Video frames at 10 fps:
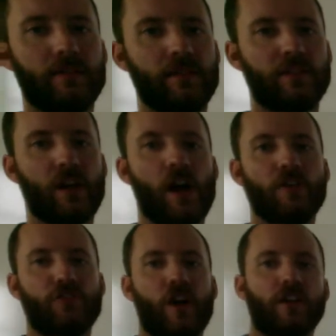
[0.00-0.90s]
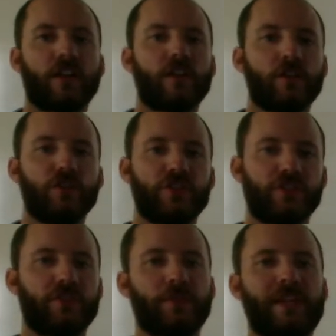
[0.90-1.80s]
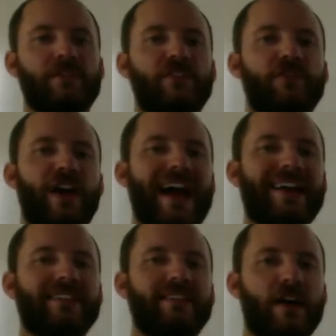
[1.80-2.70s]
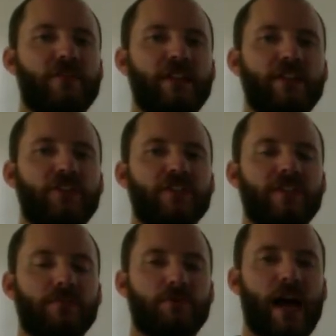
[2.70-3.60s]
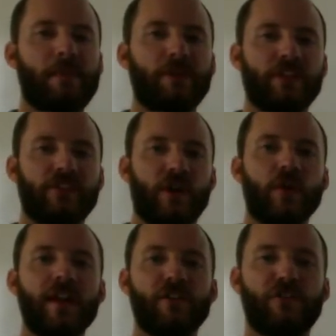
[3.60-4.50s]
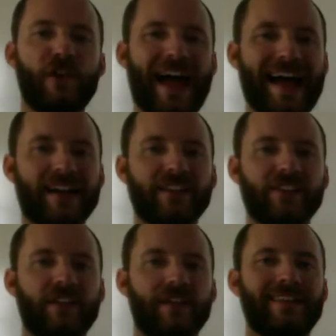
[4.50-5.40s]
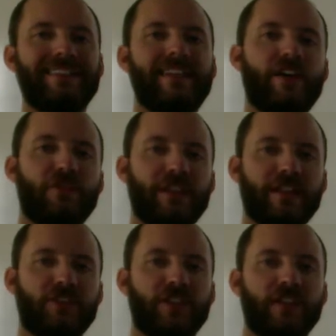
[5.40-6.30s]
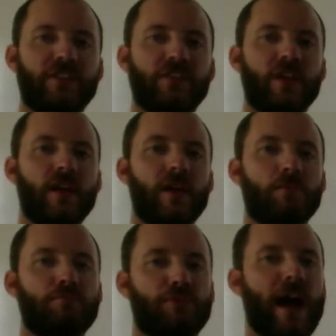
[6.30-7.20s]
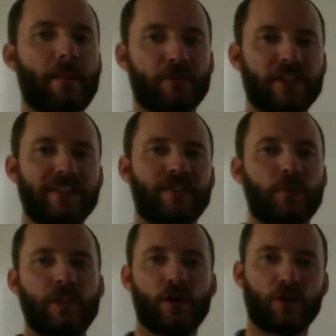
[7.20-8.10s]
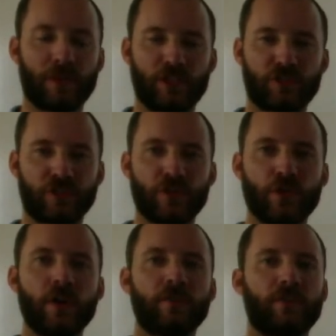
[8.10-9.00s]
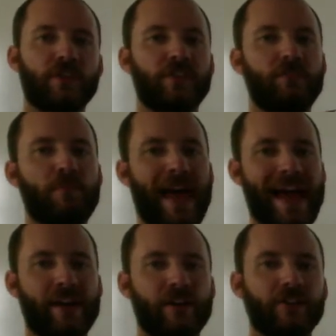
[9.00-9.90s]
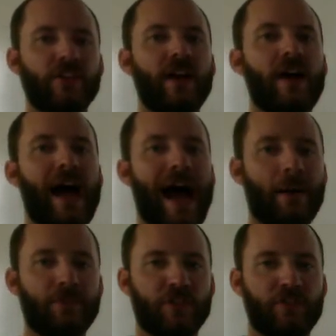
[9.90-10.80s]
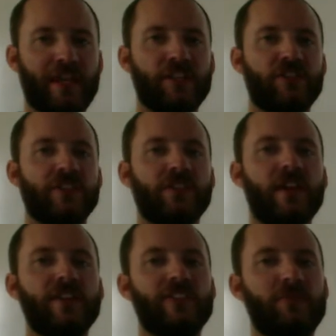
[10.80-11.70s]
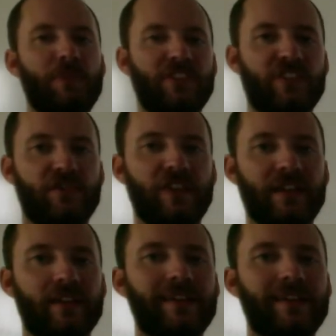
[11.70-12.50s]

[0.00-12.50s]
to draw conclusions from given facts, definitions, and properties. So facts, definitions, properties that we know to be true versus patterns, observations, specific